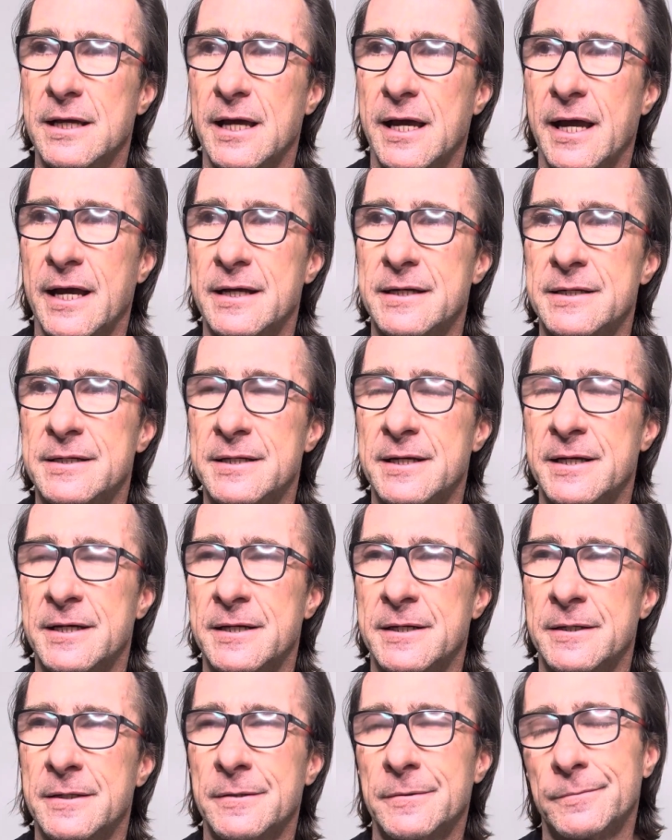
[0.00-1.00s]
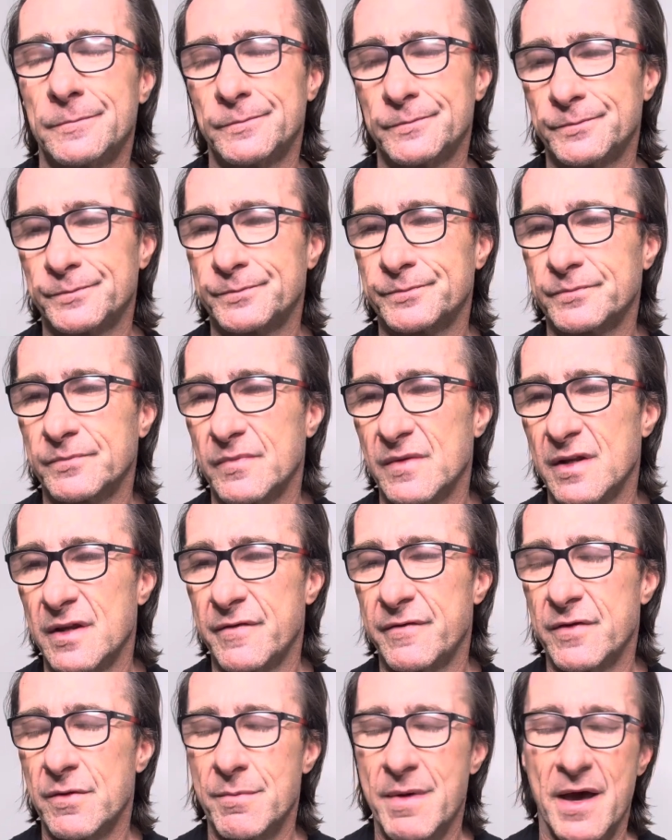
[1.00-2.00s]
And uh,
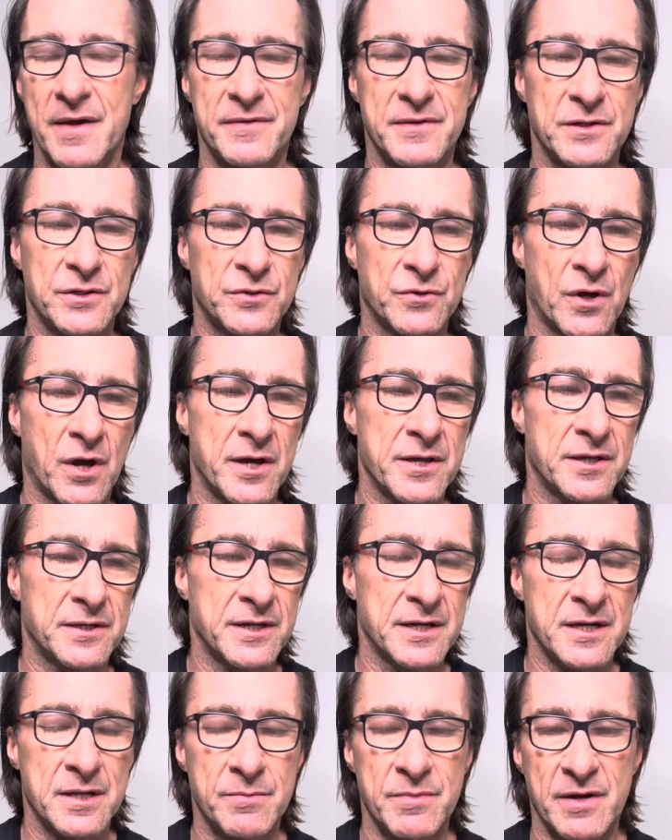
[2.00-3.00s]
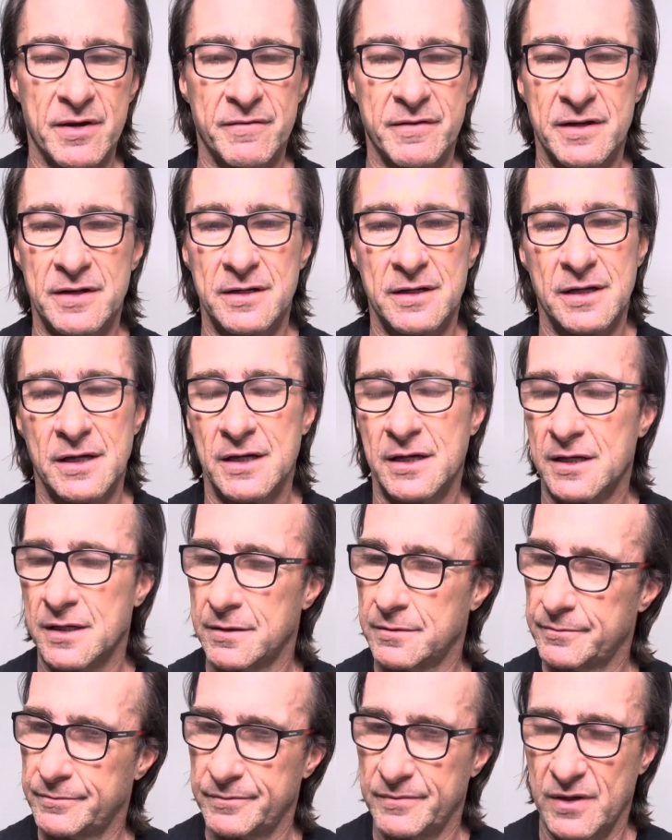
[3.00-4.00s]
if your mouth is dry, you need a bit of a,
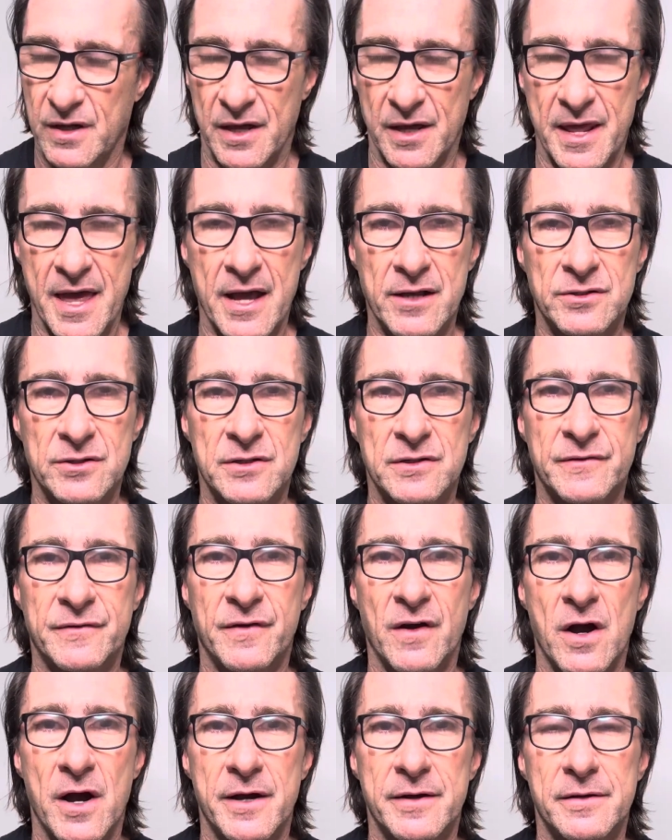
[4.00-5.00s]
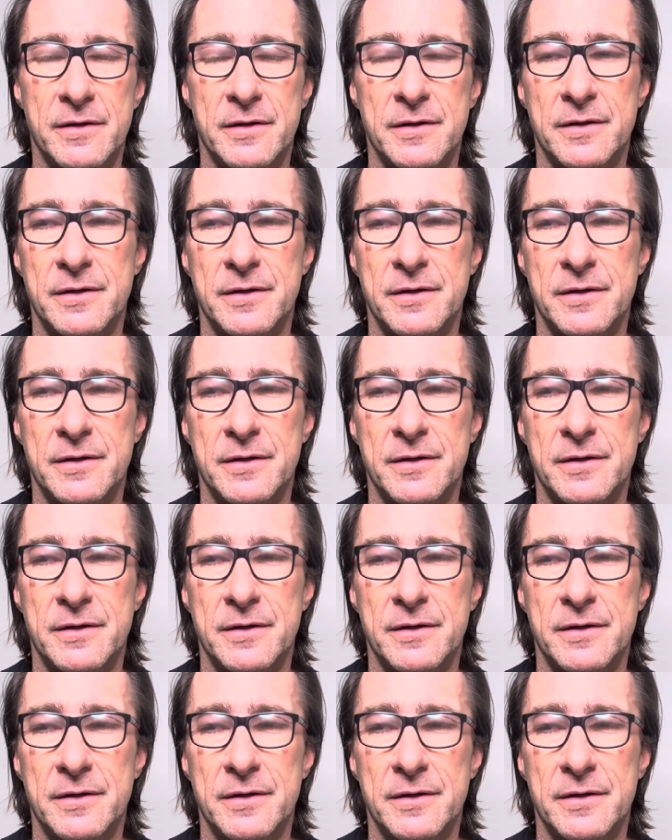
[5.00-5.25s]
an ounce is fine.